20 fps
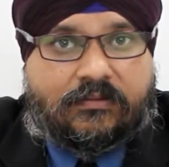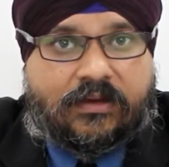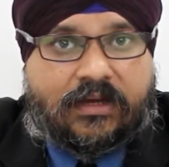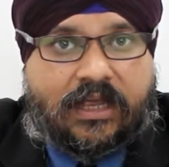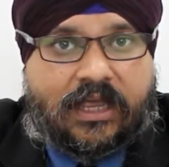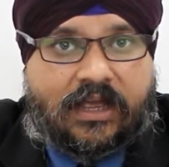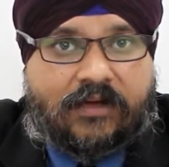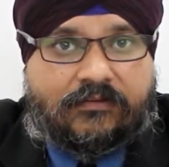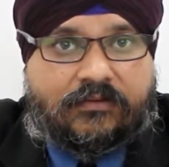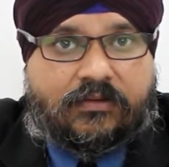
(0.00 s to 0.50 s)
We
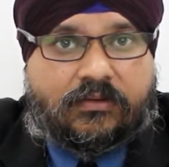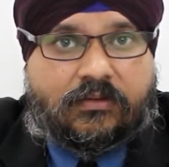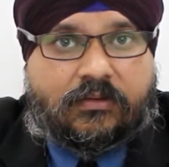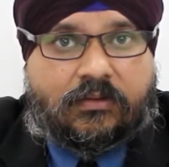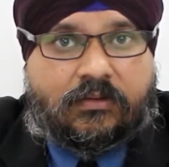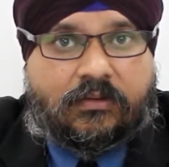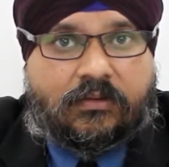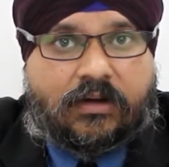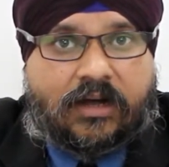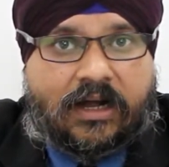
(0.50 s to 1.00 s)
have
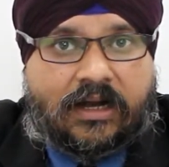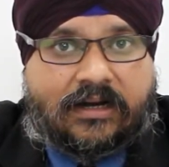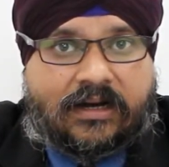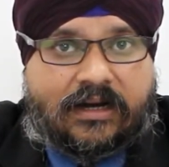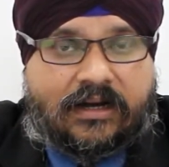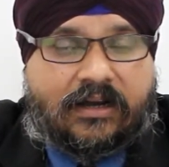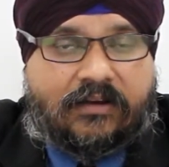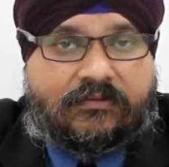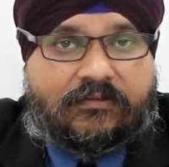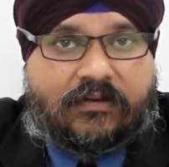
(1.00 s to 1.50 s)
to
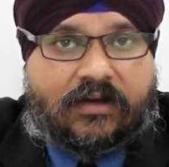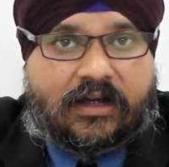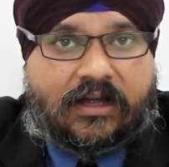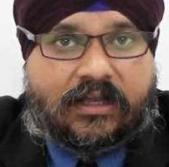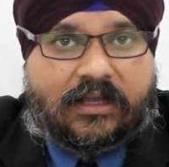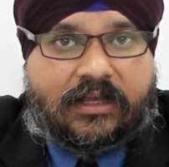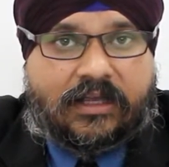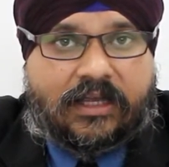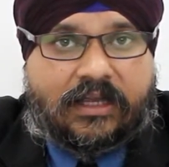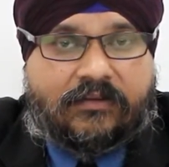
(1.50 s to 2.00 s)

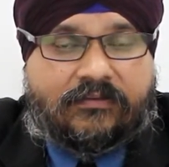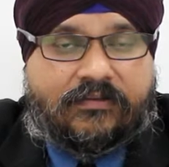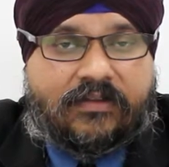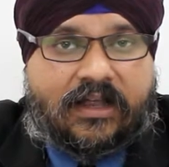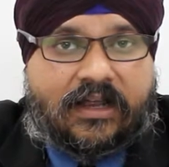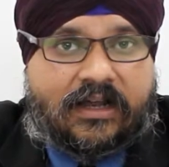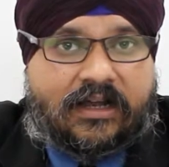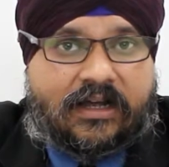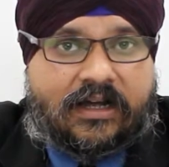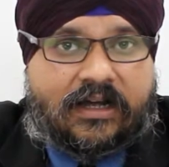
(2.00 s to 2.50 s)
identify if
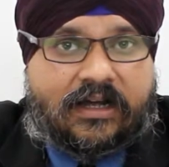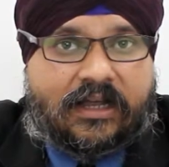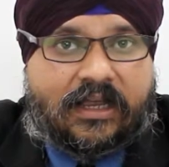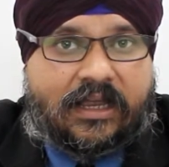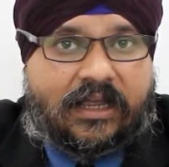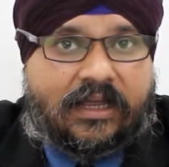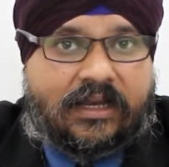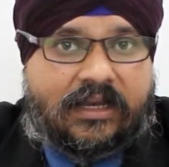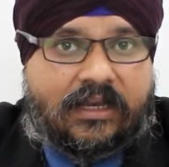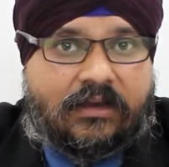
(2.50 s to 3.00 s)
there are
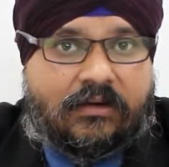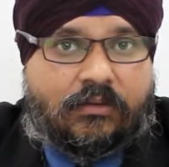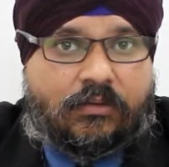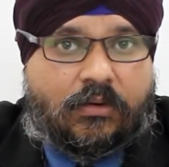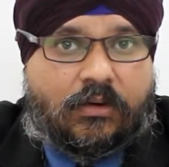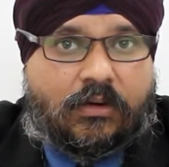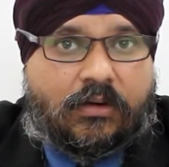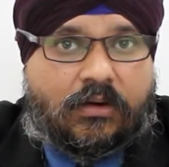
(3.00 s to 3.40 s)
any